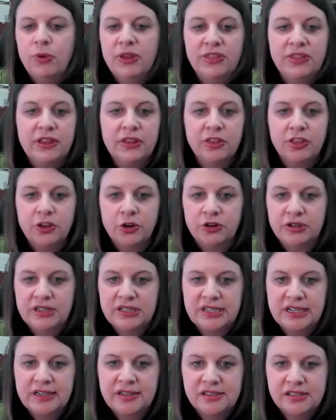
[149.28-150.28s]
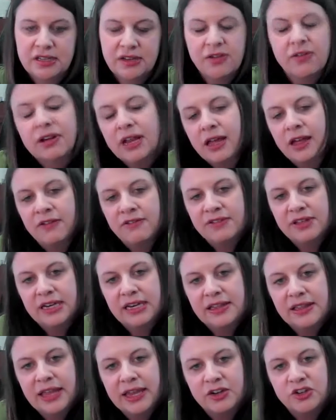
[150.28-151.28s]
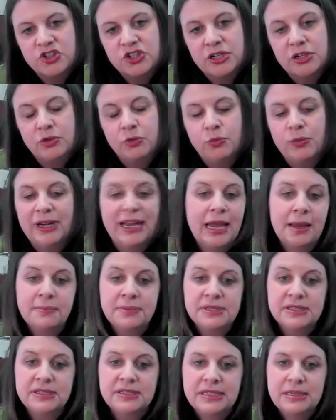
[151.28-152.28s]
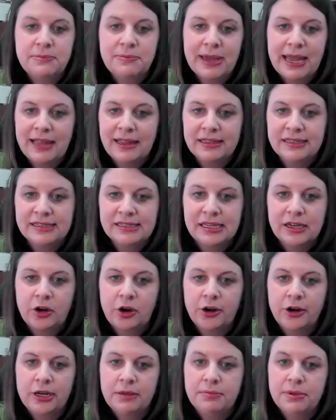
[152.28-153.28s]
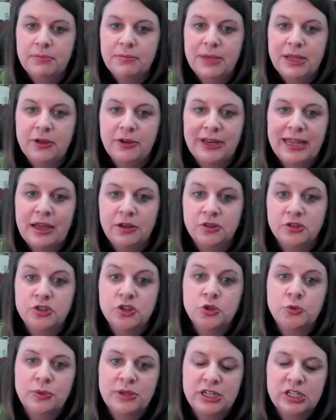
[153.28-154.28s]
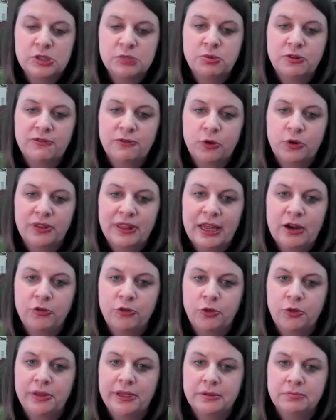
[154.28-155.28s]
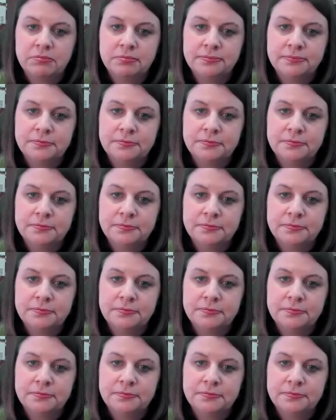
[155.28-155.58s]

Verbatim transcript: within 30 days of, of an election when absentee ballots had already been mailed out two weeks before that ruling